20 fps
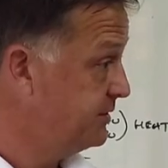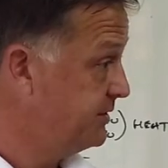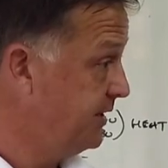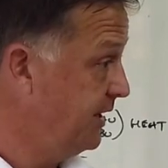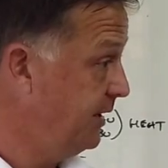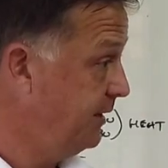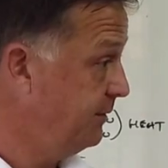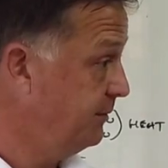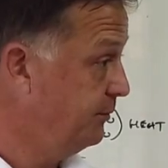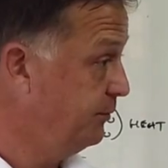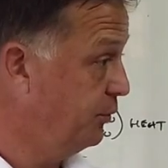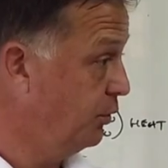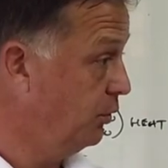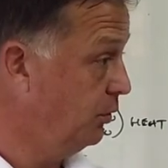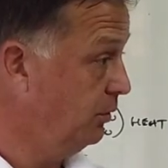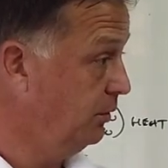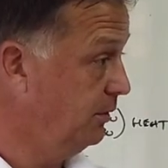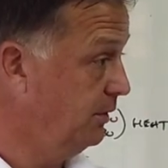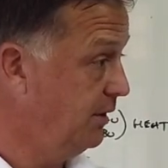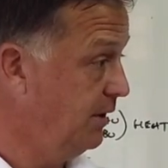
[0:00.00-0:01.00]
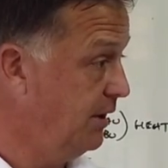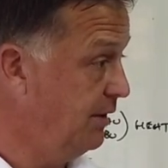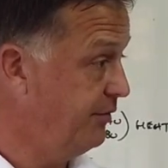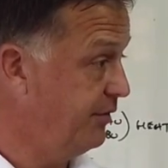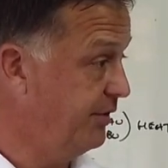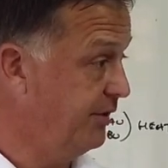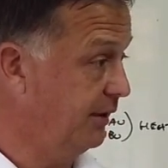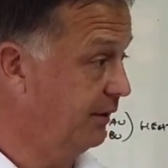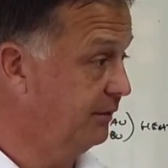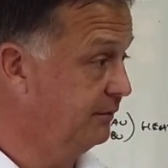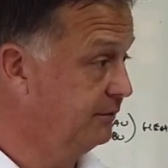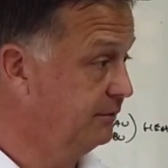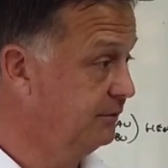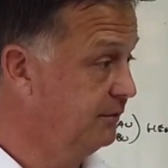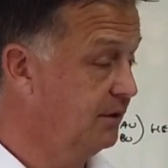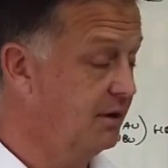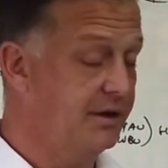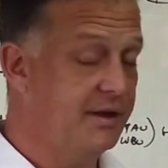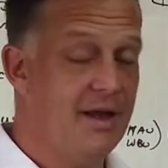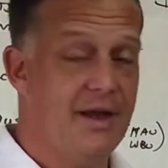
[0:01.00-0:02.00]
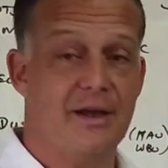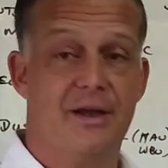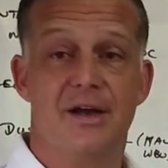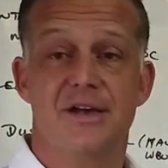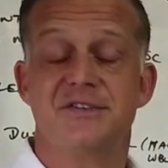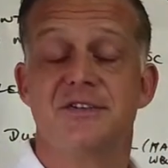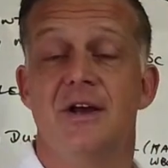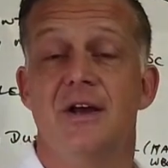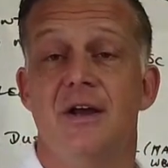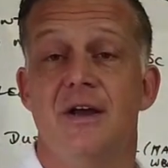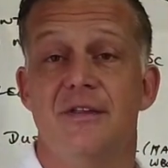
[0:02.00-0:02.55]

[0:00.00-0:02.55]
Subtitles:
No? Paul? Everything? Okay, guys,